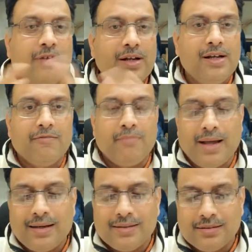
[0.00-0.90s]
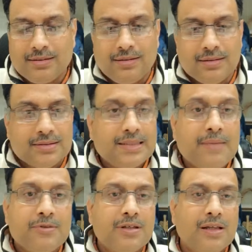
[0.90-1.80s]
field of biology called
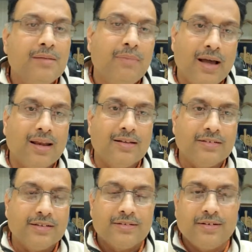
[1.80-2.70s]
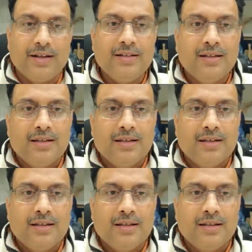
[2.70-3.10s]
stem cell biology, right?